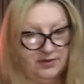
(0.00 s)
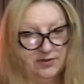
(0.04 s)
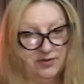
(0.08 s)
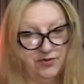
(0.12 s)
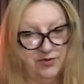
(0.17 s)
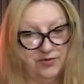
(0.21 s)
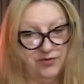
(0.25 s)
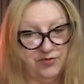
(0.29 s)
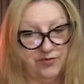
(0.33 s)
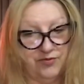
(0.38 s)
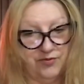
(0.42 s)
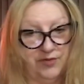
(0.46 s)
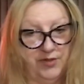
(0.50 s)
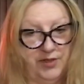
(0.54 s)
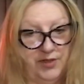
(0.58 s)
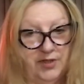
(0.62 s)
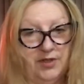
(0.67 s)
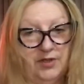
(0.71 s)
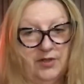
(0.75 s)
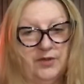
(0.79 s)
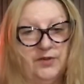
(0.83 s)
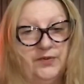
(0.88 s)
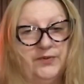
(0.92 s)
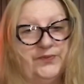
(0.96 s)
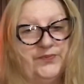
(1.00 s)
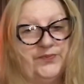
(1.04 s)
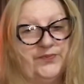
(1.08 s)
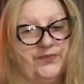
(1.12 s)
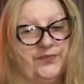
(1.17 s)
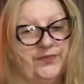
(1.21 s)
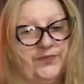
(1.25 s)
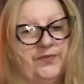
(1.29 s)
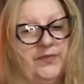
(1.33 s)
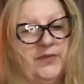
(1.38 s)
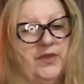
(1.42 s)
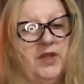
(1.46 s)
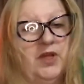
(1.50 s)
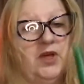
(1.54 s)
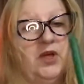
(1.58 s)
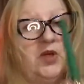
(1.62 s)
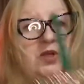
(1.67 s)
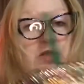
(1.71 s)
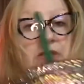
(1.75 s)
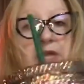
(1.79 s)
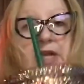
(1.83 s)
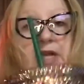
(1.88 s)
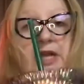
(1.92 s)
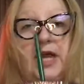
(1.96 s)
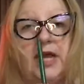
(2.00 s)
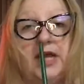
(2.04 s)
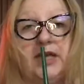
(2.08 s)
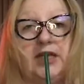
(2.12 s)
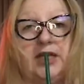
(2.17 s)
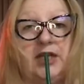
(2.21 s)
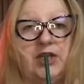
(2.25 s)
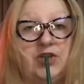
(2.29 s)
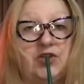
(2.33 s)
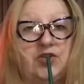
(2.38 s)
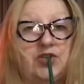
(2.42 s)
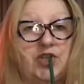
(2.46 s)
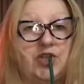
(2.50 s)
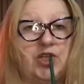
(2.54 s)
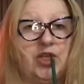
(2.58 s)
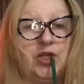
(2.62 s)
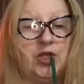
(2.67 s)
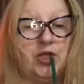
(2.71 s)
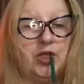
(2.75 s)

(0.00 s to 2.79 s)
Trio. Hold on, I need a drink.